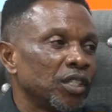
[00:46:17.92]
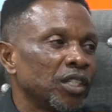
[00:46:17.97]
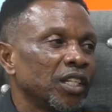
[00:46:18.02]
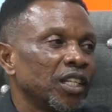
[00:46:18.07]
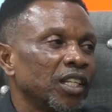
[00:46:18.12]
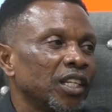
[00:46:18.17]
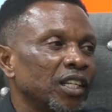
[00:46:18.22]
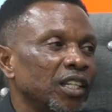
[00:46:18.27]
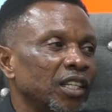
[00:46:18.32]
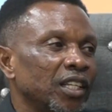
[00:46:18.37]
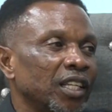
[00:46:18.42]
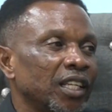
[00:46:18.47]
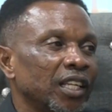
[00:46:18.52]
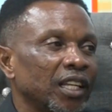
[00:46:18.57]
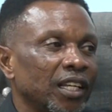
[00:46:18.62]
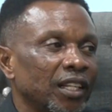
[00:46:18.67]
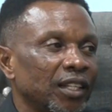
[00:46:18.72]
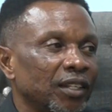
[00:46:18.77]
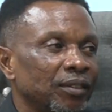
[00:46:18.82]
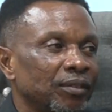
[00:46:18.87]
And I
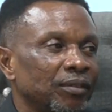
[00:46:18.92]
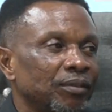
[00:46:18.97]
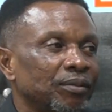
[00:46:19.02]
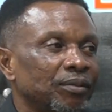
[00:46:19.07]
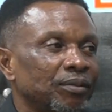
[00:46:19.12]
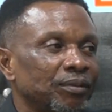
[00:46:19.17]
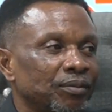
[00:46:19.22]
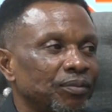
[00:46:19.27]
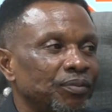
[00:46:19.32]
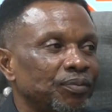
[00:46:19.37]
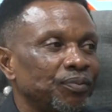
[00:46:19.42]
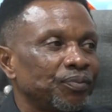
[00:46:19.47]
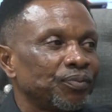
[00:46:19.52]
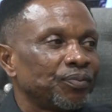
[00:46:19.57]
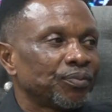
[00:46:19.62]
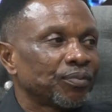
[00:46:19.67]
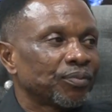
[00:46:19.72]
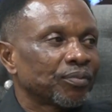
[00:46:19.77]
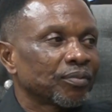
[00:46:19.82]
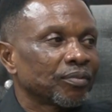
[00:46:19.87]
really
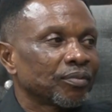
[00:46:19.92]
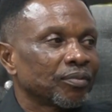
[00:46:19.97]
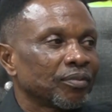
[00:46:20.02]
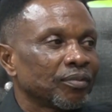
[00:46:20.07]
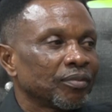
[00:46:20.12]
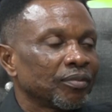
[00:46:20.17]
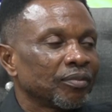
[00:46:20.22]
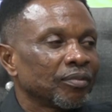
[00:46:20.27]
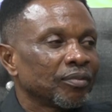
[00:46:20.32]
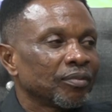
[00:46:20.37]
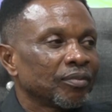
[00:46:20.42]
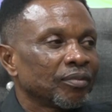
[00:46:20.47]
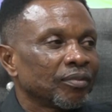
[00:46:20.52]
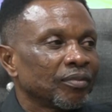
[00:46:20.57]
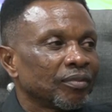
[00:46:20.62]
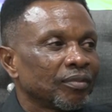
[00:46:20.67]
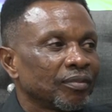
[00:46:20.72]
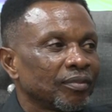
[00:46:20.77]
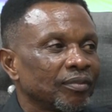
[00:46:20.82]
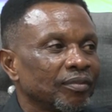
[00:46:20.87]
enjoyed
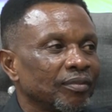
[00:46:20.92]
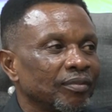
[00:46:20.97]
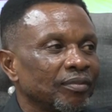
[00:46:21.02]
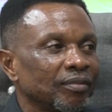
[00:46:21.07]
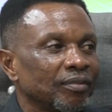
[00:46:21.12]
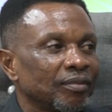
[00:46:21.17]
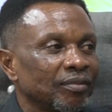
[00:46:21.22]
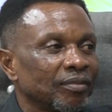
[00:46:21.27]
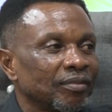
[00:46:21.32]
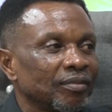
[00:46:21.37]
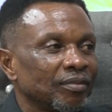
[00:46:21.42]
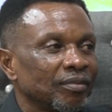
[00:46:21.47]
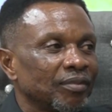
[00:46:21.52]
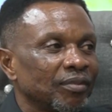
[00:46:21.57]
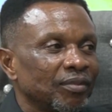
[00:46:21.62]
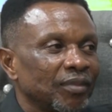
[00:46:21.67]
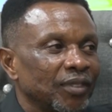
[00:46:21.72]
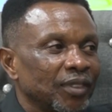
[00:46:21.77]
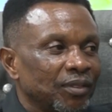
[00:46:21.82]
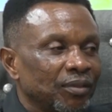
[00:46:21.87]
the
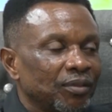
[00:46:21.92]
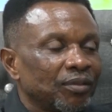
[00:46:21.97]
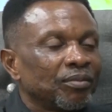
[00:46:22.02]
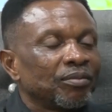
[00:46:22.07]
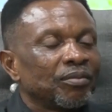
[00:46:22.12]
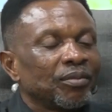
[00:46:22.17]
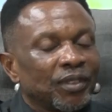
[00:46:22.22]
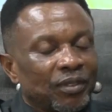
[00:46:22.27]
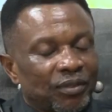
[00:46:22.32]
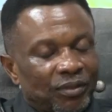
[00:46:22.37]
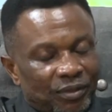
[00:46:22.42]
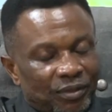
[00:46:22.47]
movement of the ladies,